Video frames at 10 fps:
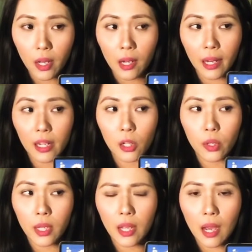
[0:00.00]
like
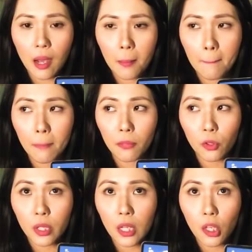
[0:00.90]
looking
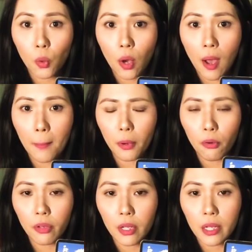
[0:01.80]
you up
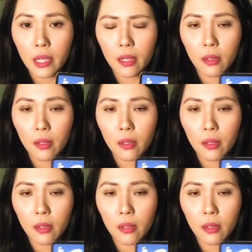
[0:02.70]
over here.